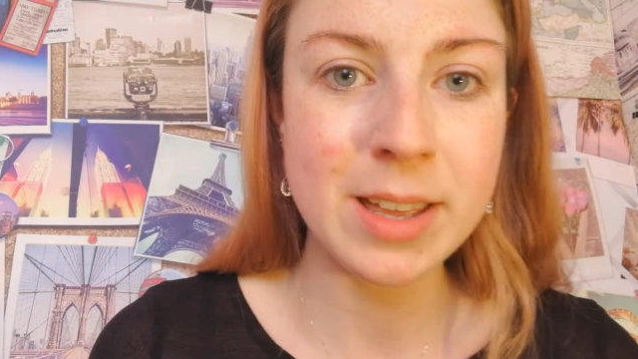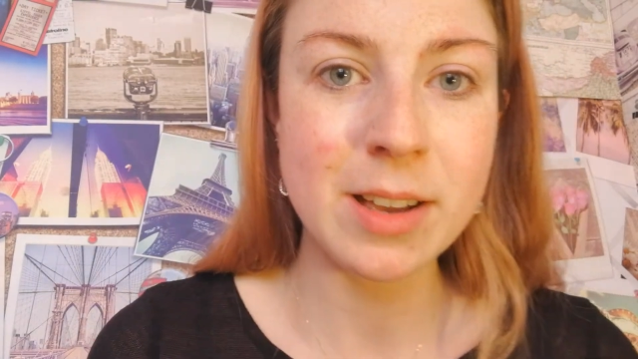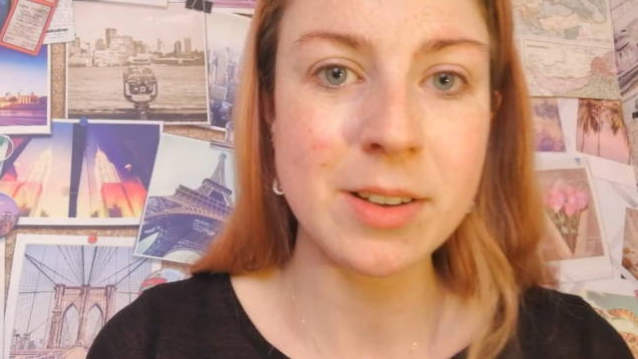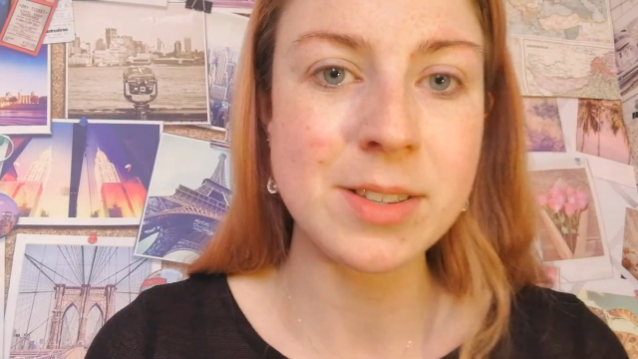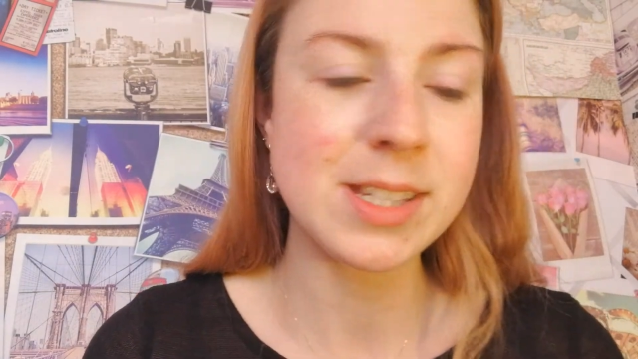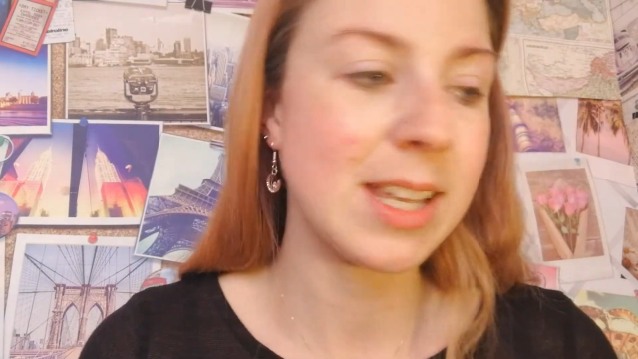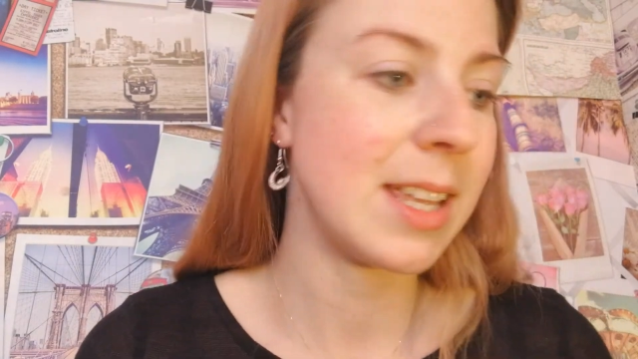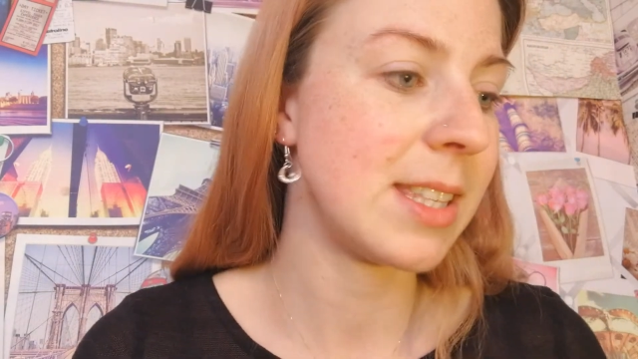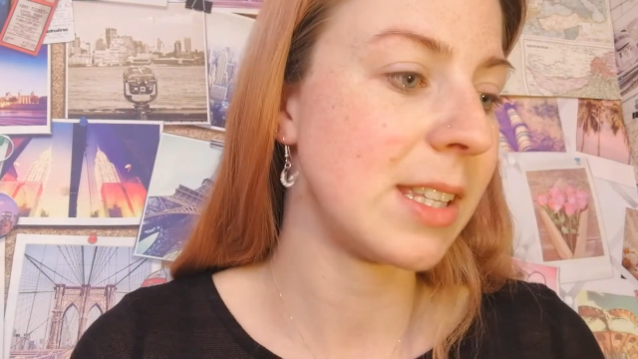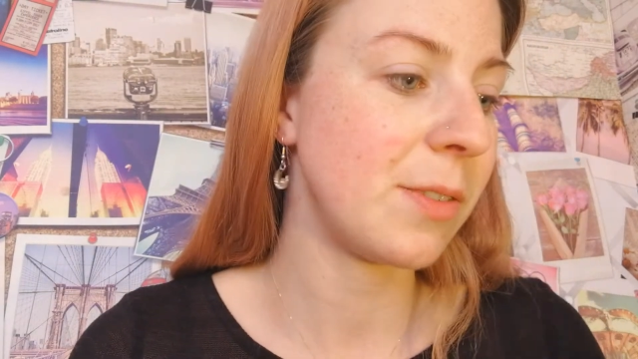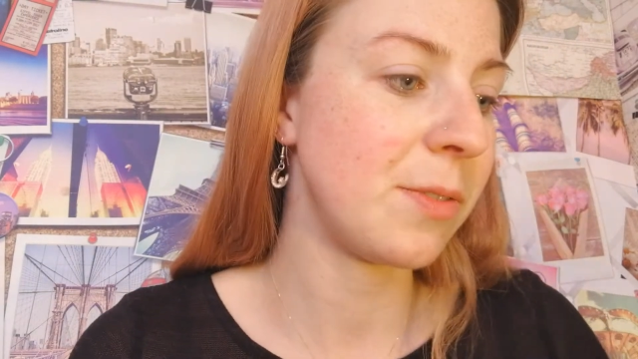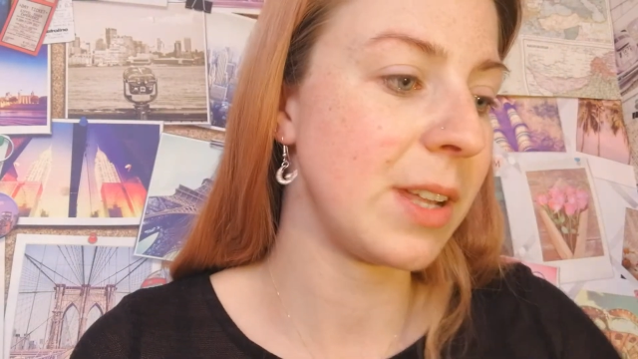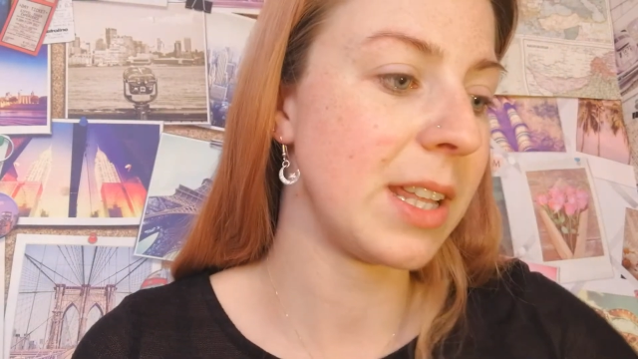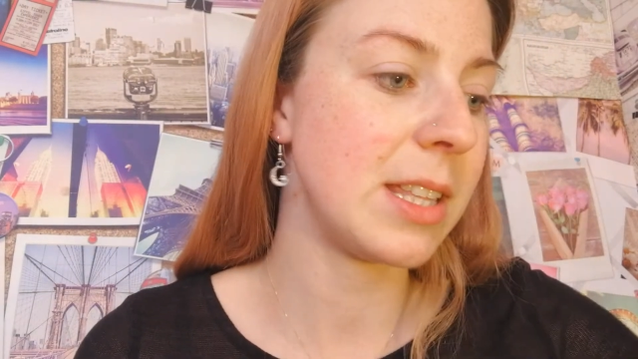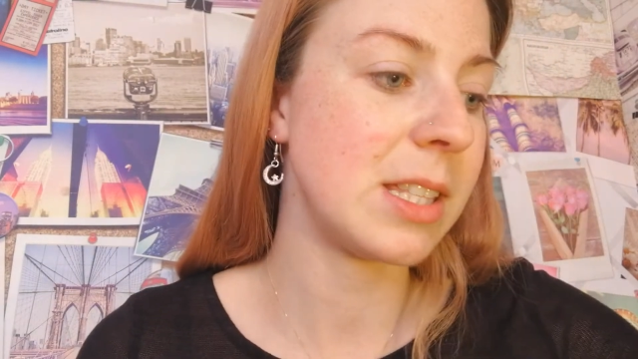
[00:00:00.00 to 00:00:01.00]
It contains a
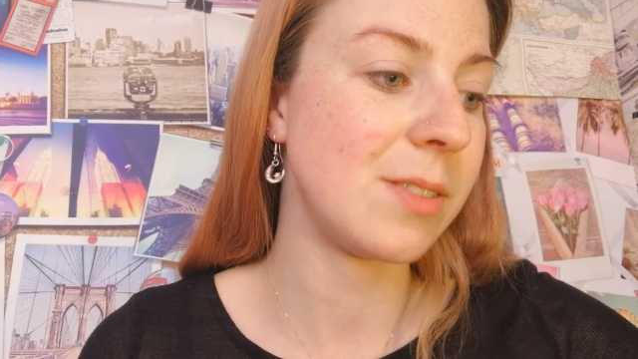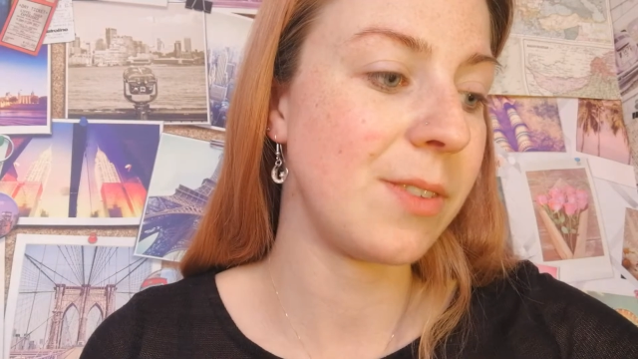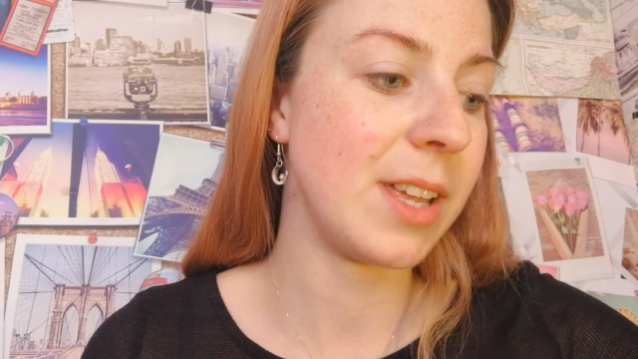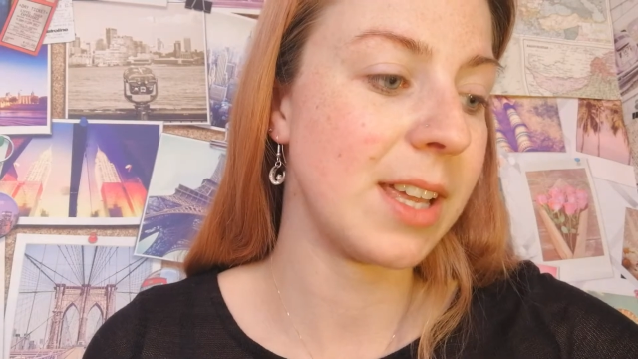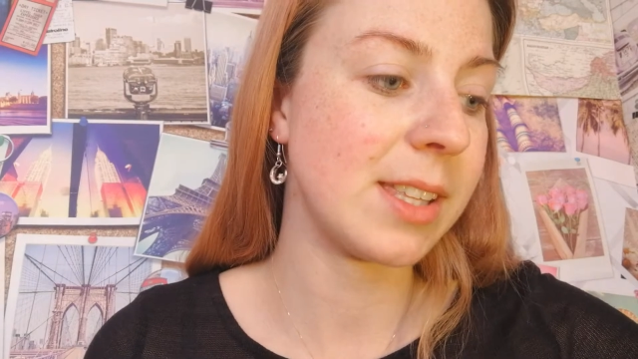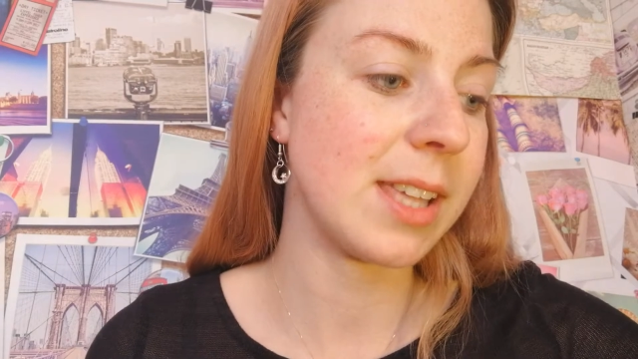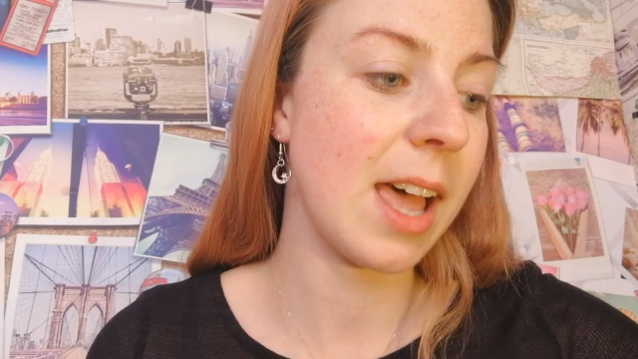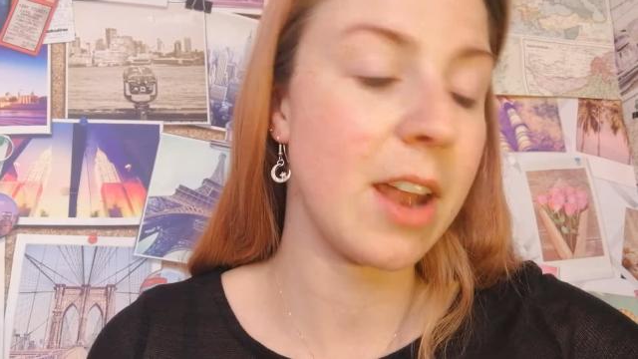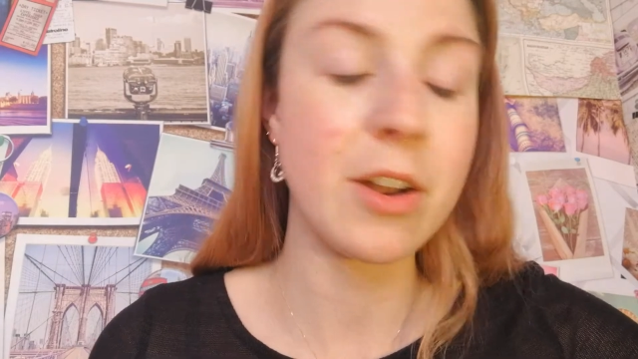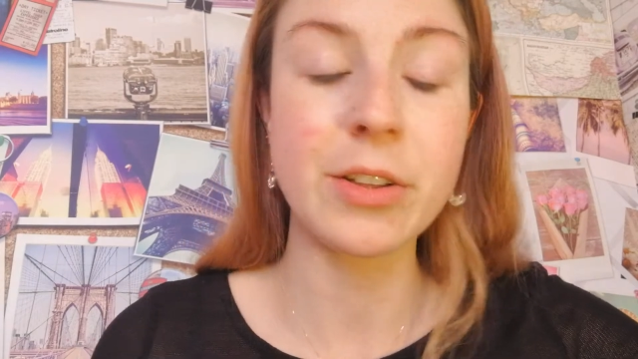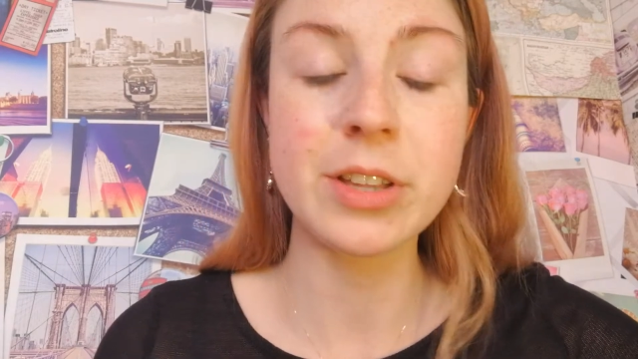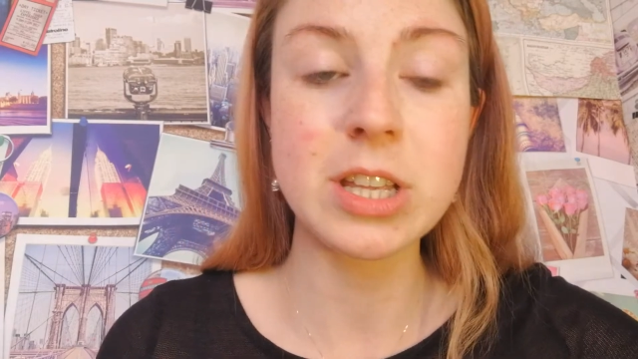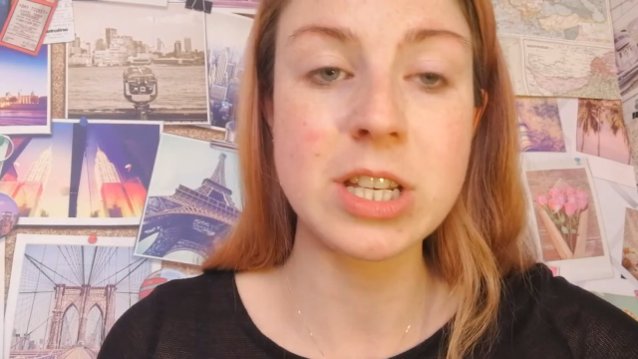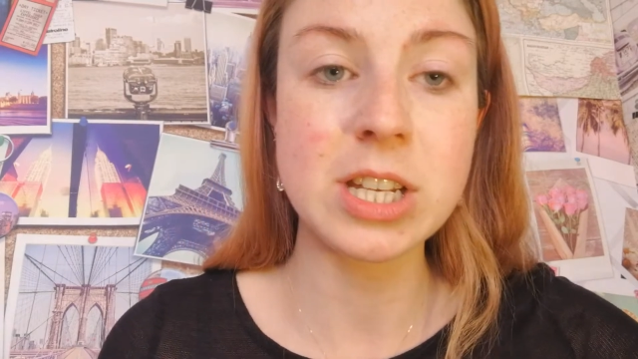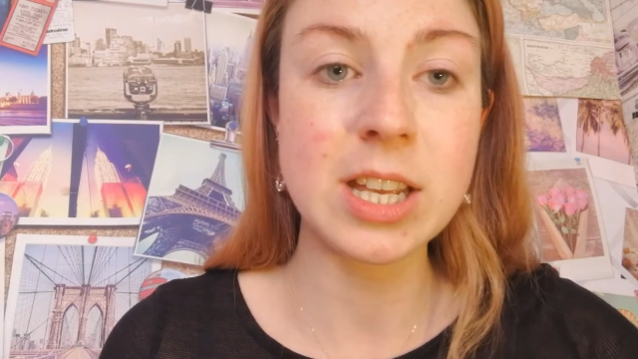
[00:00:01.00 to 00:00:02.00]
filling sphere
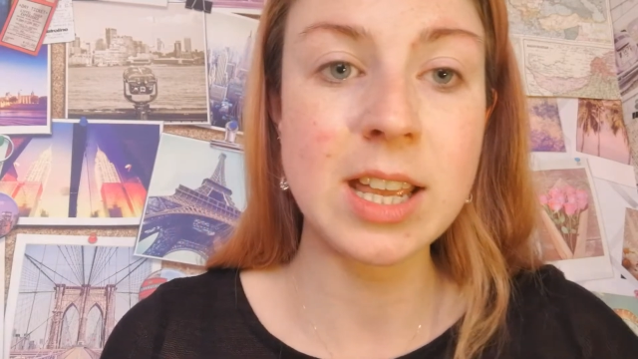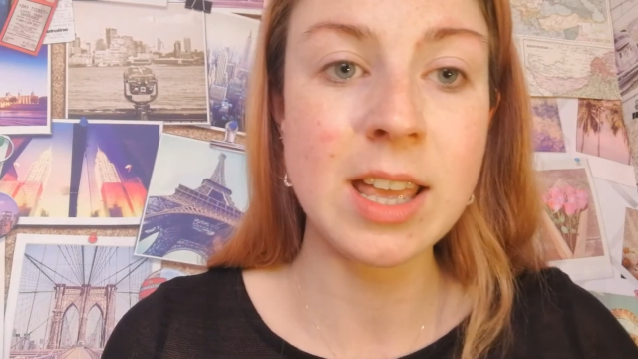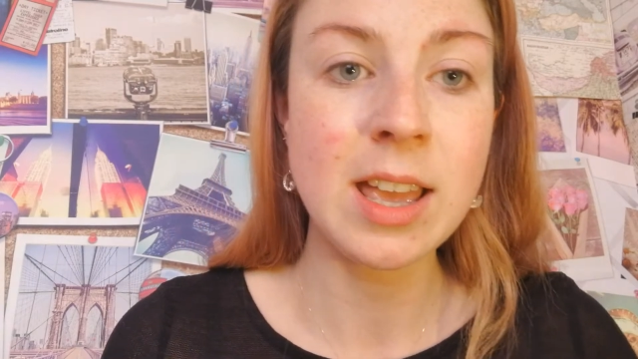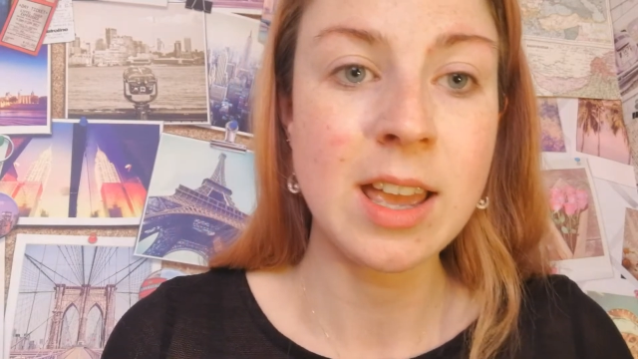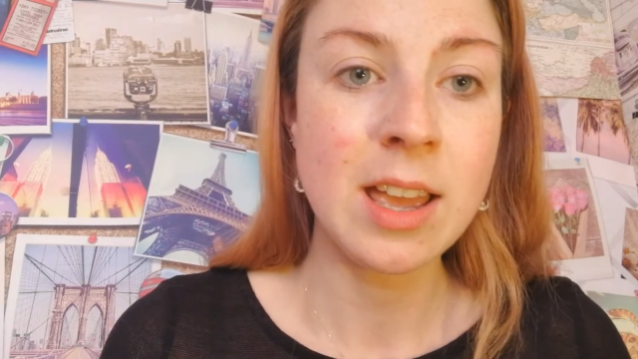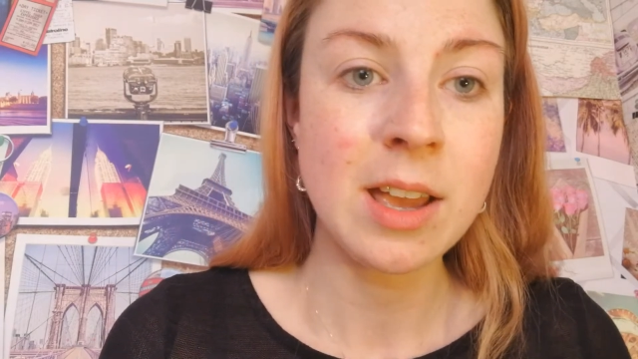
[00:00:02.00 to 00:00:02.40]
technology,